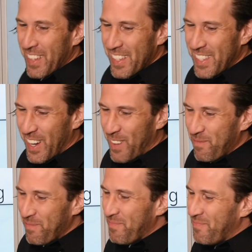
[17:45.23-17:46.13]
So
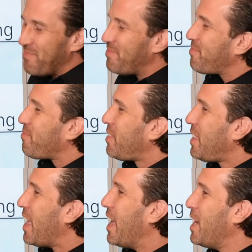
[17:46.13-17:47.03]

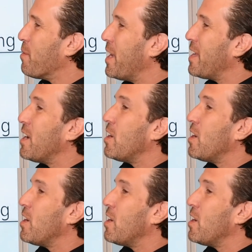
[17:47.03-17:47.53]
anyway,